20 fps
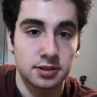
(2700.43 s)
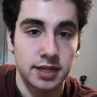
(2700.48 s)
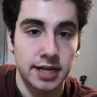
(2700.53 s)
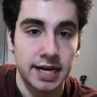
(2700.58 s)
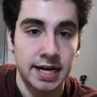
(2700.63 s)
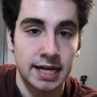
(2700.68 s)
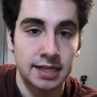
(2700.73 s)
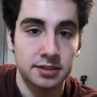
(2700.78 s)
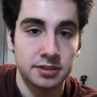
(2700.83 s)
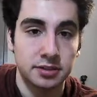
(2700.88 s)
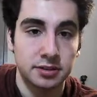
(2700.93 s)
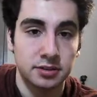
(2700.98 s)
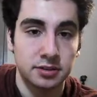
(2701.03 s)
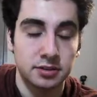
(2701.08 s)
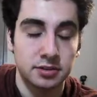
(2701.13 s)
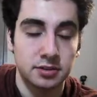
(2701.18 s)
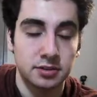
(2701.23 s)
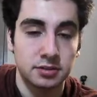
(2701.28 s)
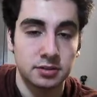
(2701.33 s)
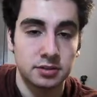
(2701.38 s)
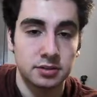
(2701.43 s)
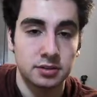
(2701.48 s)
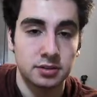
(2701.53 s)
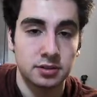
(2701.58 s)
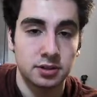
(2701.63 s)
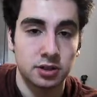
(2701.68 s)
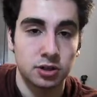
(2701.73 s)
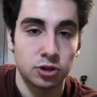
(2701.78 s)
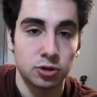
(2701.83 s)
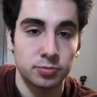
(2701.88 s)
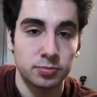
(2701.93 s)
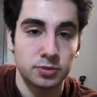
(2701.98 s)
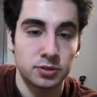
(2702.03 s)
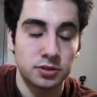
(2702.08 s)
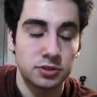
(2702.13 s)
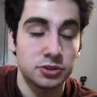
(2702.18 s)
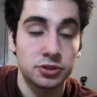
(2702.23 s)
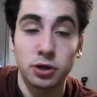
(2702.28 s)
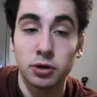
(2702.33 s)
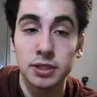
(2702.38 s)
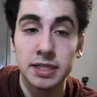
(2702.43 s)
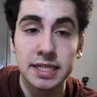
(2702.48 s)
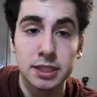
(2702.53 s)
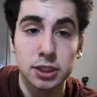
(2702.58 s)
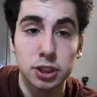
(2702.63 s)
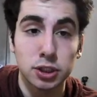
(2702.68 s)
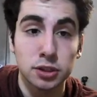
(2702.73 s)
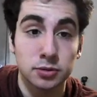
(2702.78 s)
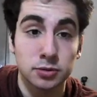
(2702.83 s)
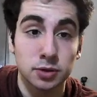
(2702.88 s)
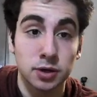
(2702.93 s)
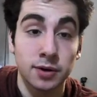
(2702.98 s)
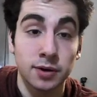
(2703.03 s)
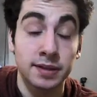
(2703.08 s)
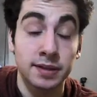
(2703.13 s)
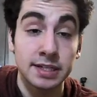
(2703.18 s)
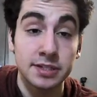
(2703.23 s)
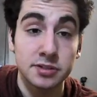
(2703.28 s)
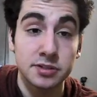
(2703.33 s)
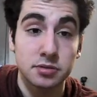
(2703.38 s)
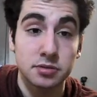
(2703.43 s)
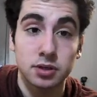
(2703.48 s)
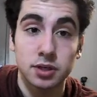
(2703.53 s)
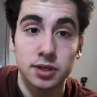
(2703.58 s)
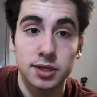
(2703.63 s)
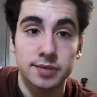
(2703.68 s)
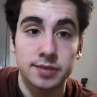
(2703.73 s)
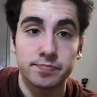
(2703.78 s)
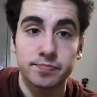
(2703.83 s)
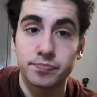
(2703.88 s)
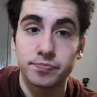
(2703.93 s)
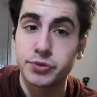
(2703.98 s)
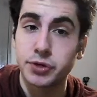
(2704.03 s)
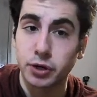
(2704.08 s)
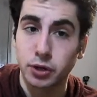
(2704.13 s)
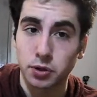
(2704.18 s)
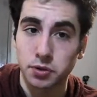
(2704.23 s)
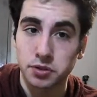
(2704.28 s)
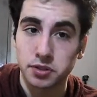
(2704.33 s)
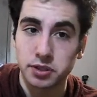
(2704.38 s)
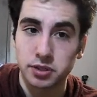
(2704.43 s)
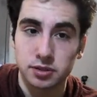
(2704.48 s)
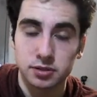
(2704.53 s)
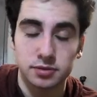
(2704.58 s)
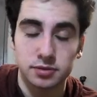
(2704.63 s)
at home. Don't eat glue unless don't.